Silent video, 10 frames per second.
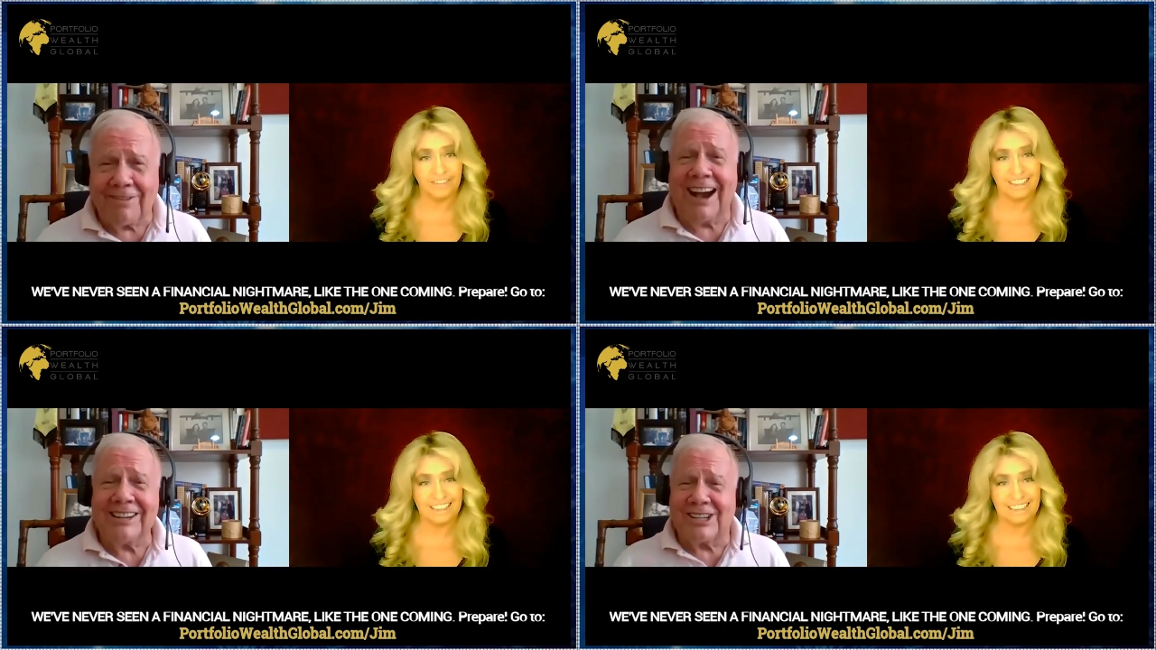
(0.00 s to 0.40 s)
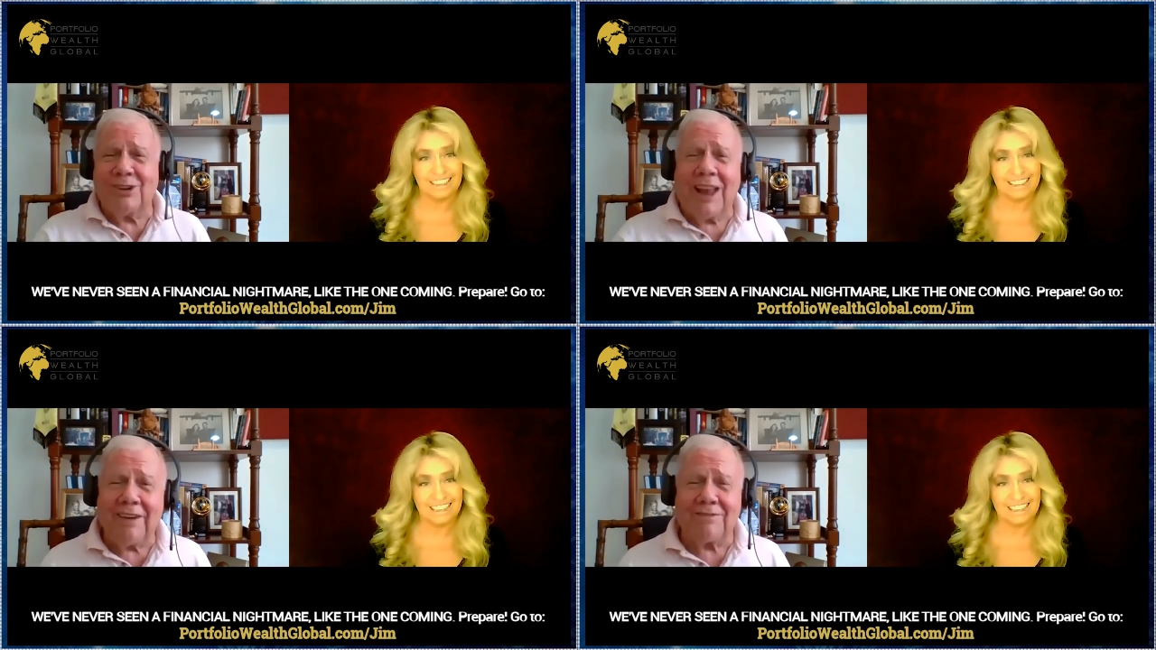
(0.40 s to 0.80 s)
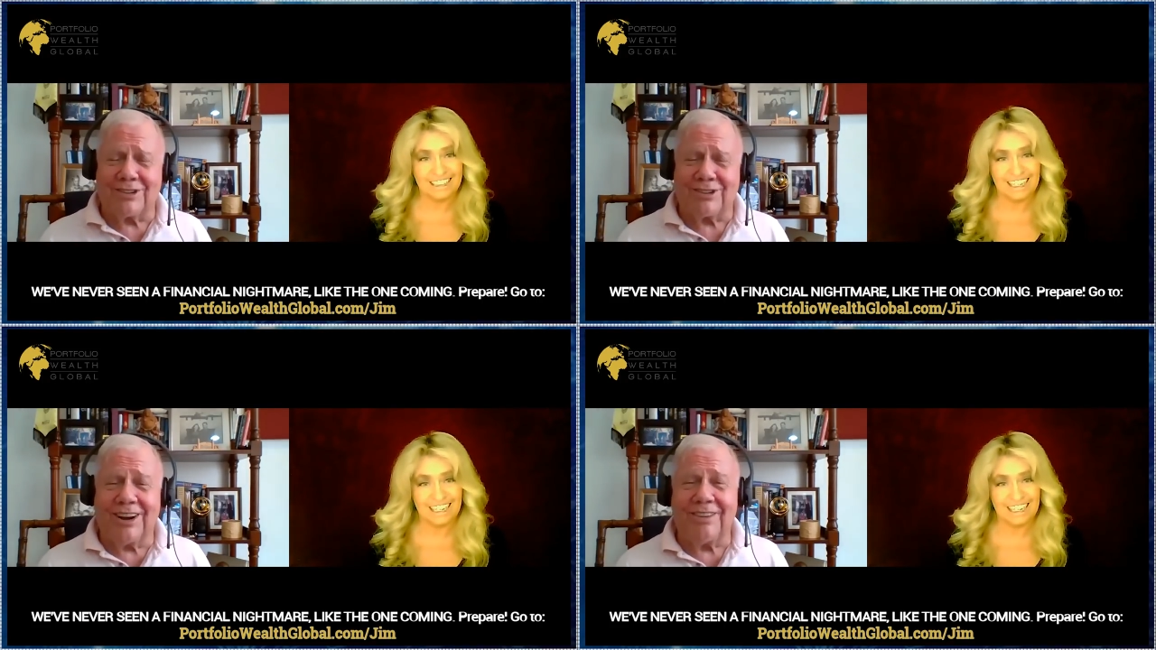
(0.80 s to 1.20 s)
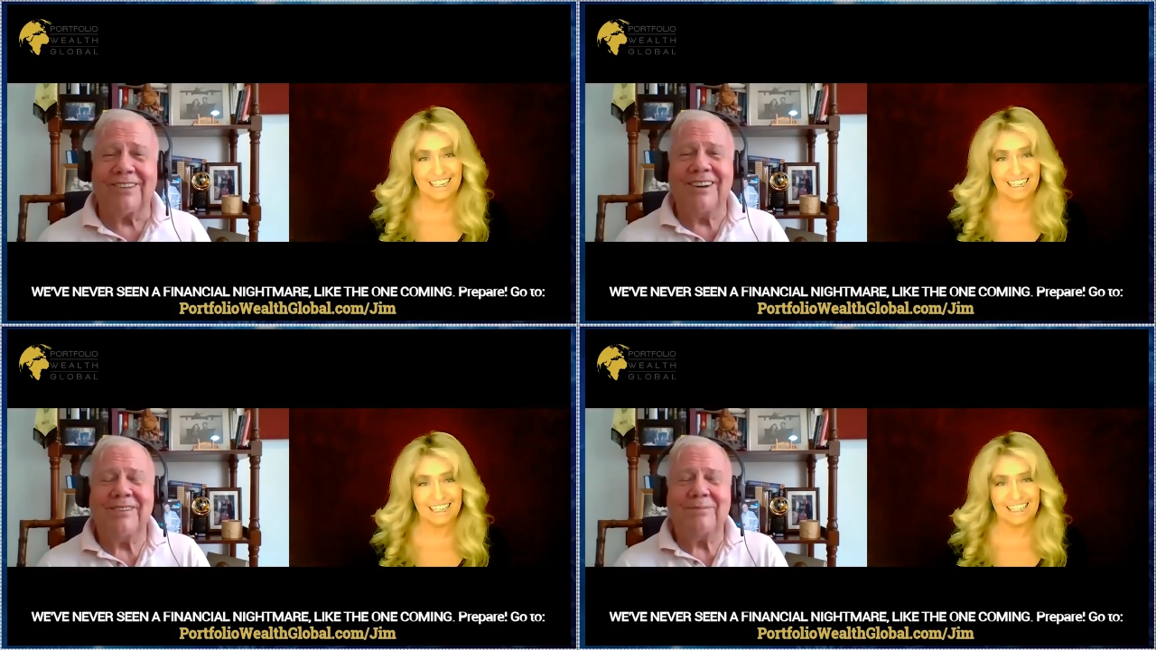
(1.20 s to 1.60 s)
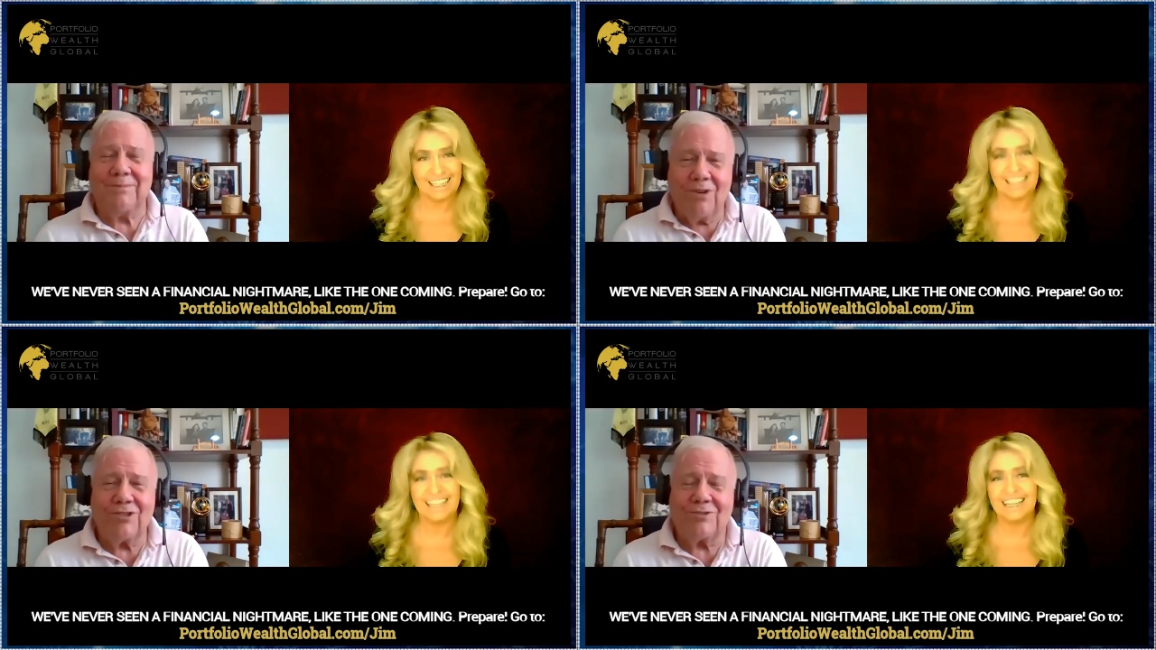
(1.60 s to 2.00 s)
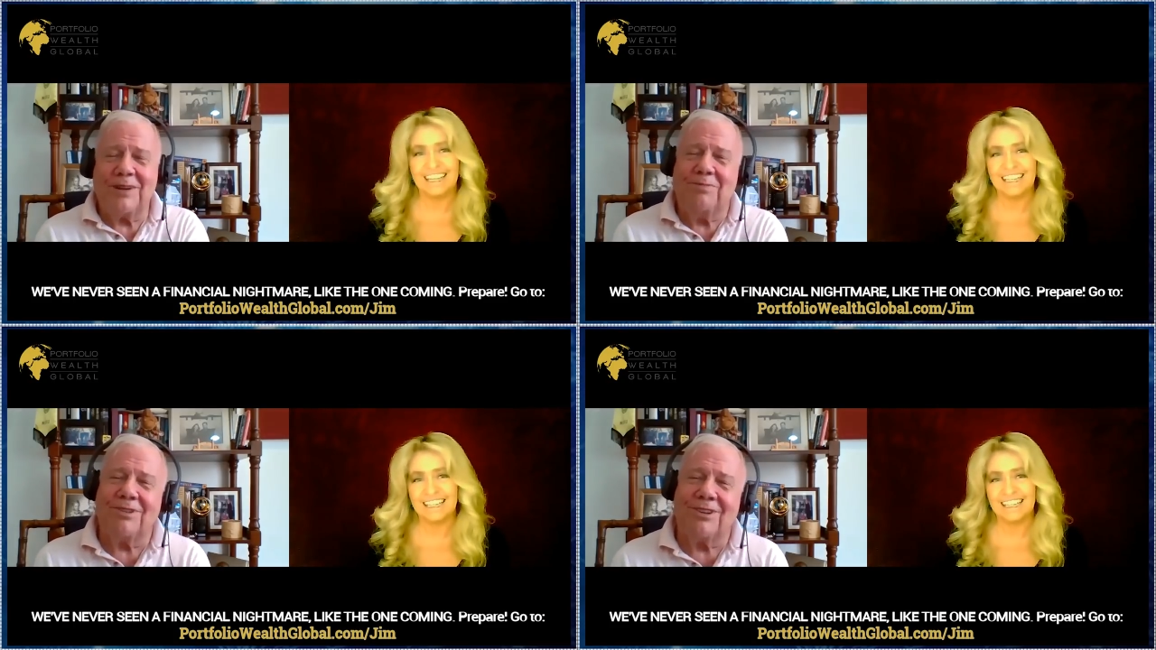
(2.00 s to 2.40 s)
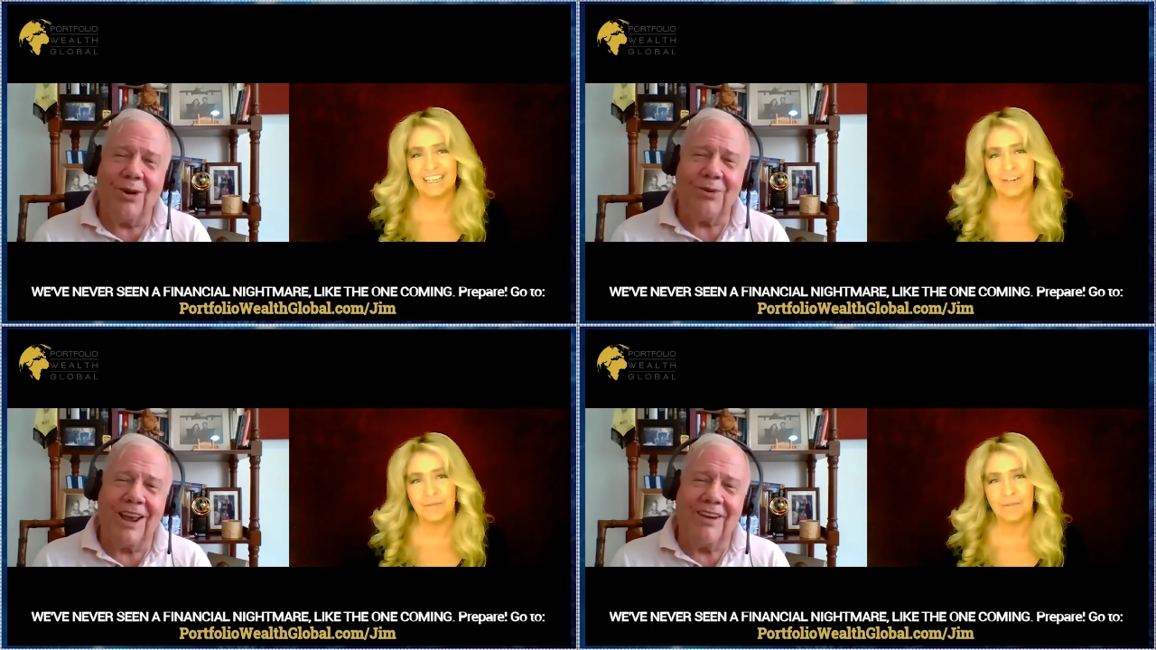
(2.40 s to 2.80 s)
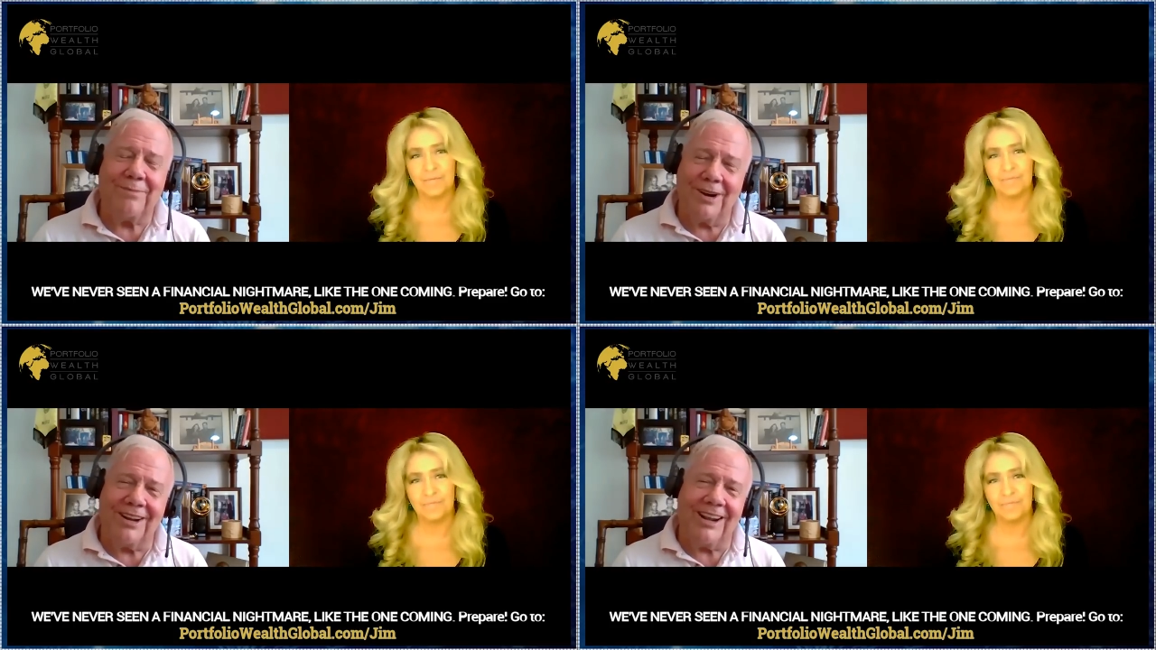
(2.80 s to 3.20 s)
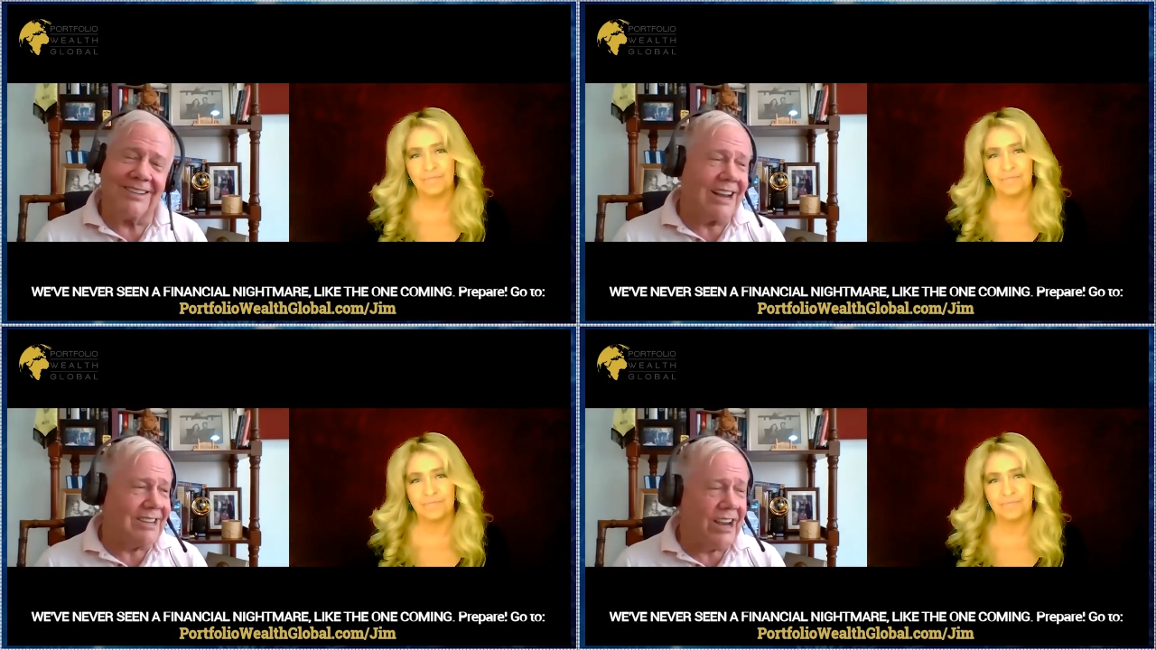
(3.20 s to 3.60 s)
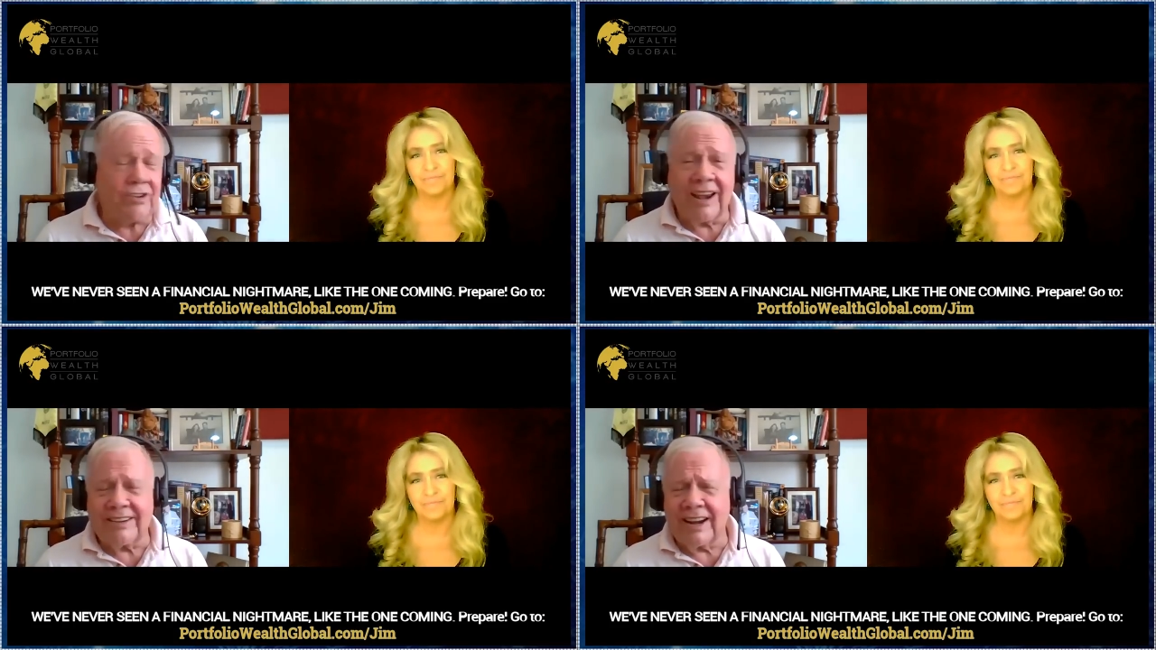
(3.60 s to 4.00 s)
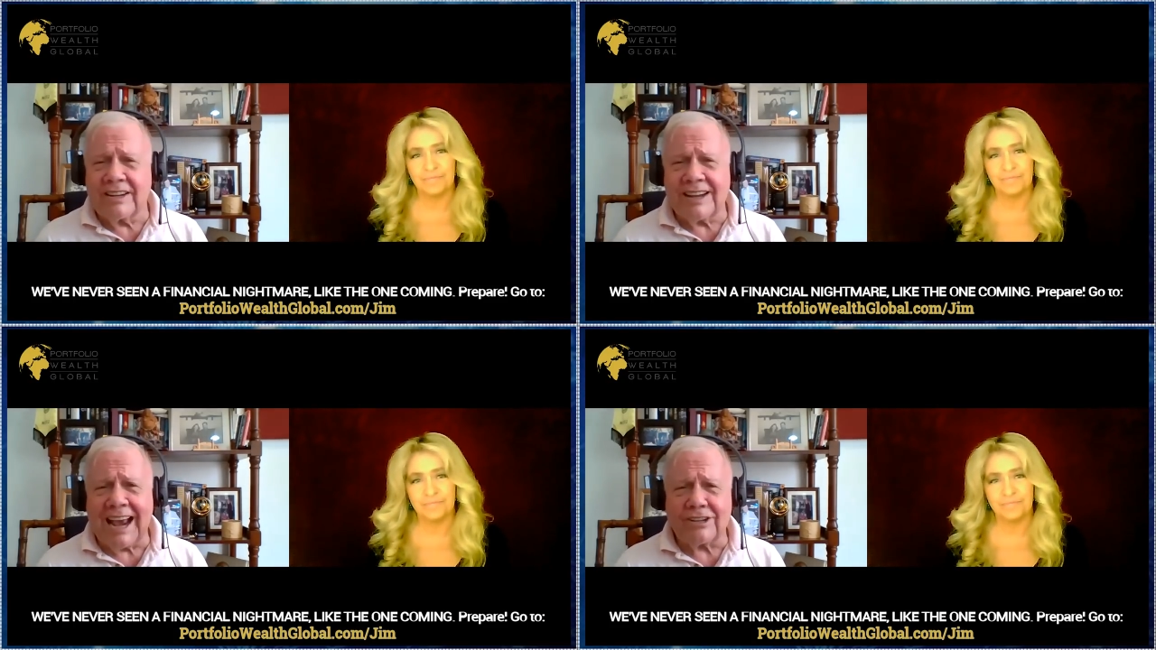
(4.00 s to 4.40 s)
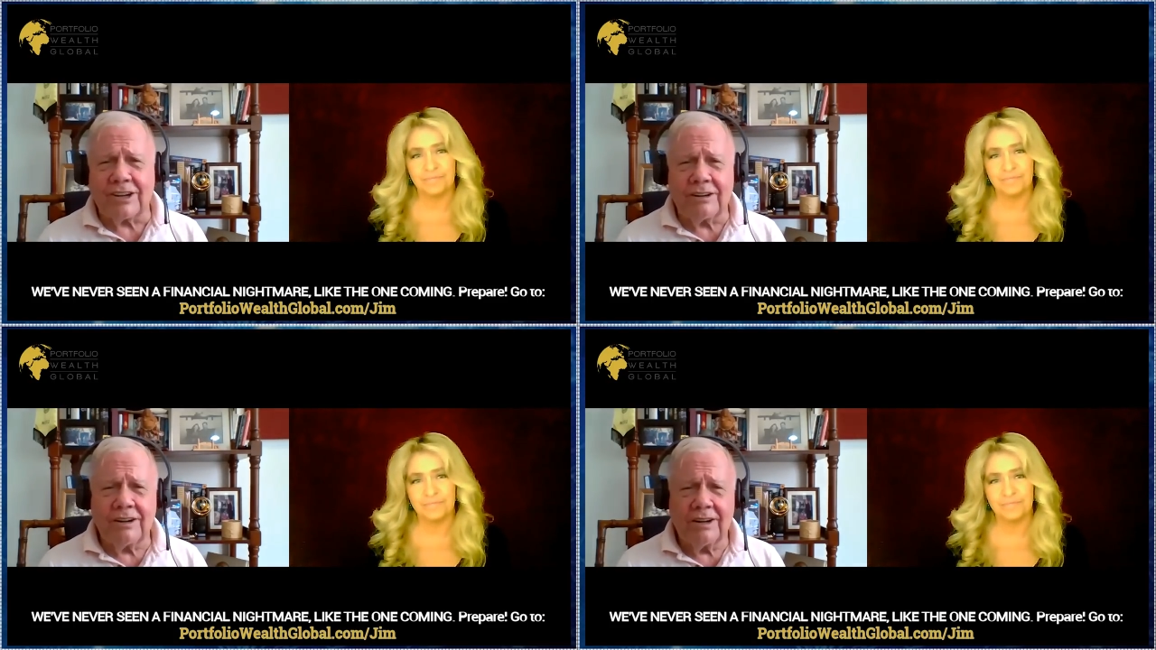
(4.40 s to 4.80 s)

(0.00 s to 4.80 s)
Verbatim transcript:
Speaker 1: I still have the stuff, but most people don't have money. As I say, you can't take a taxi.